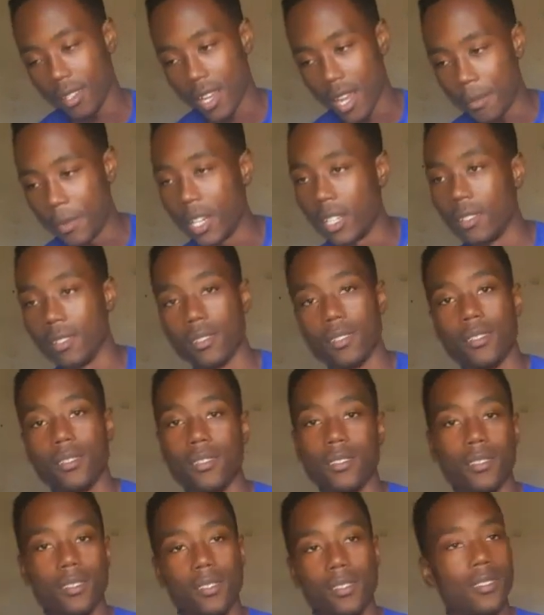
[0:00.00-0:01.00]
come on,
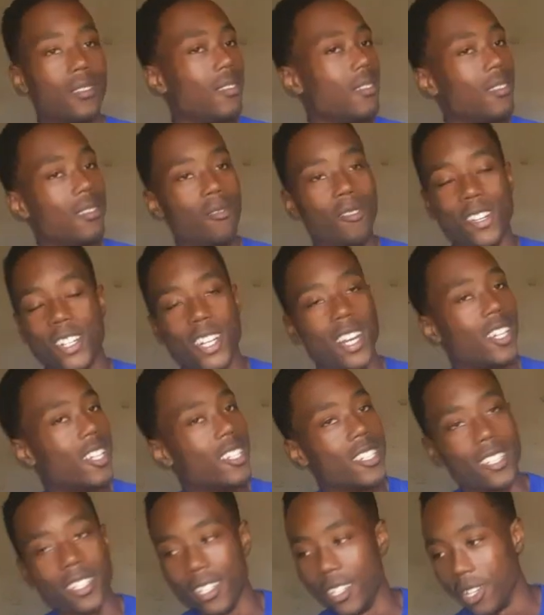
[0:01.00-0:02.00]

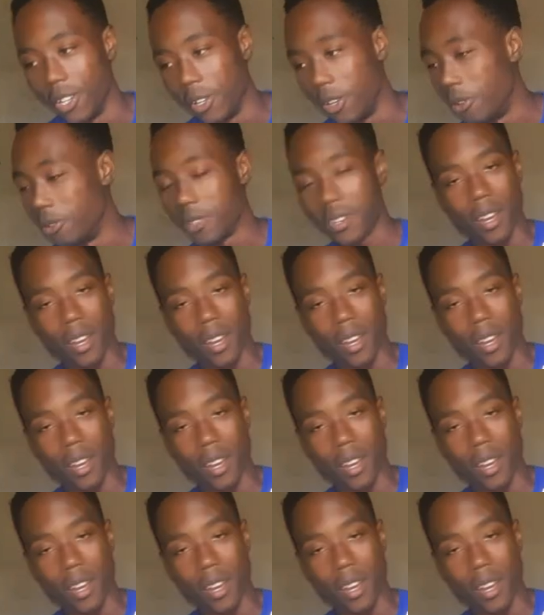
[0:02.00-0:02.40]
Richarlison good goal.